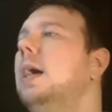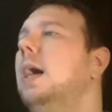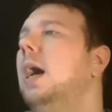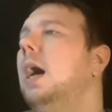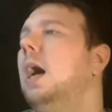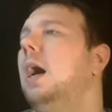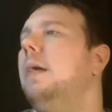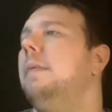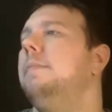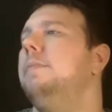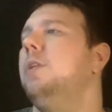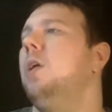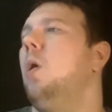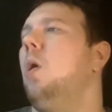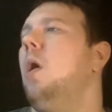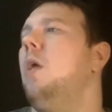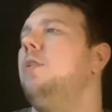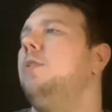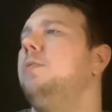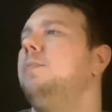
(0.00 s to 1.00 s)

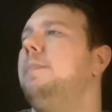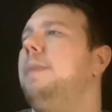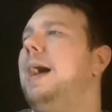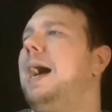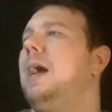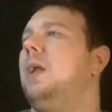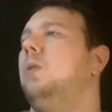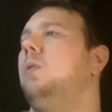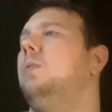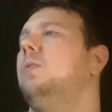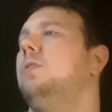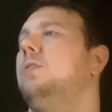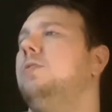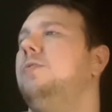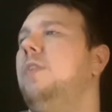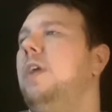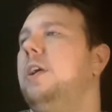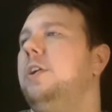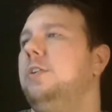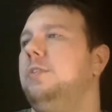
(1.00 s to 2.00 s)
No other battle or
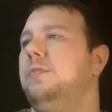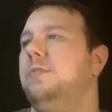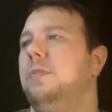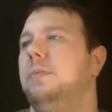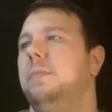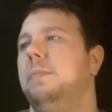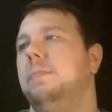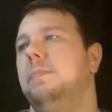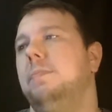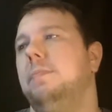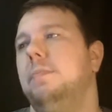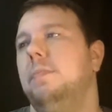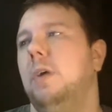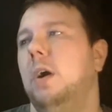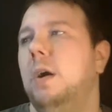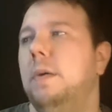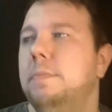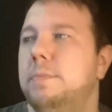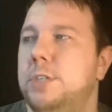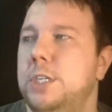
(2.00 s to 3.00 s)
fighter from
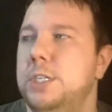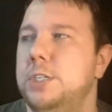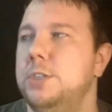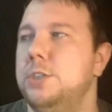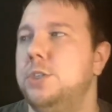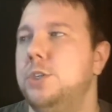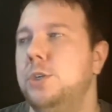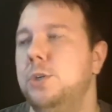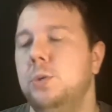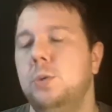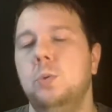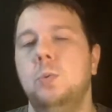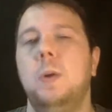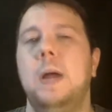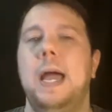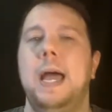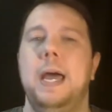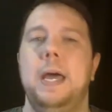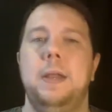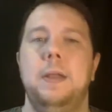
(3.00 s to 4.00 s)
season
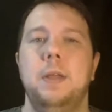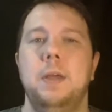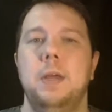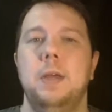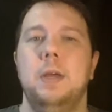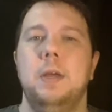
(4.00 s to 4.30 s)
2 had